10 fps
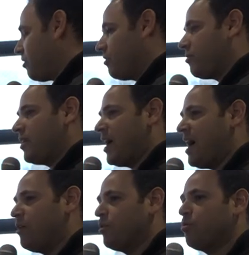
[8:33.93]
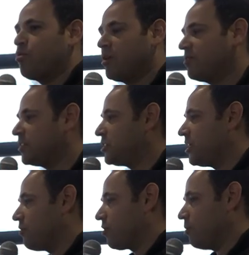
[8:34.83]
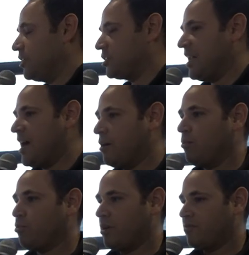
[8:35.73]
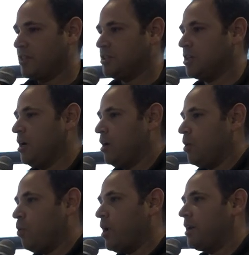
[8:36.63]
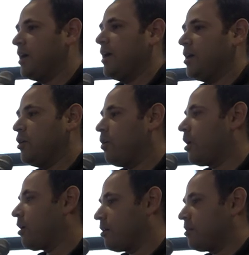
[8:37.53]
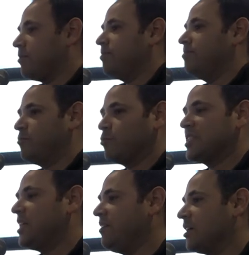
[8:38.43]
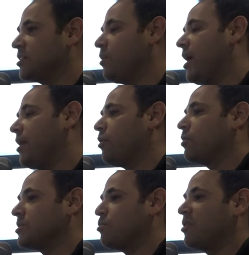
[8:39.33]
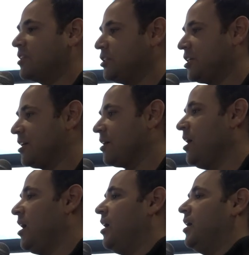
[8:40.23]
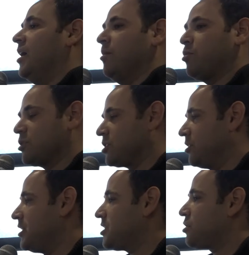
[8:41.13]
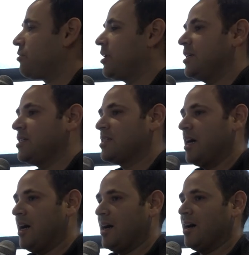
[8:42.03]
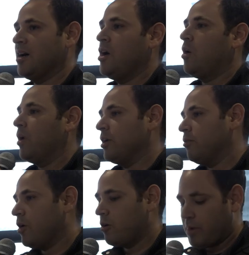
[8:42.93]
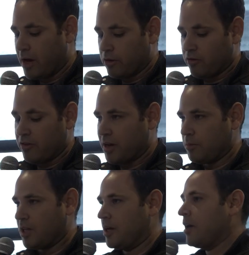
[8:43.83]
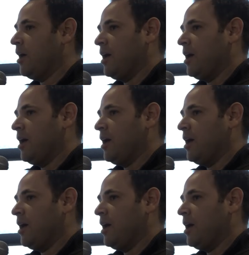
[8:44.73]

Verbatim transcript: of how you privilege the information, how you privilege what you are receiving. So Heather was privileging uh, personal histories, uh, what you know about your family,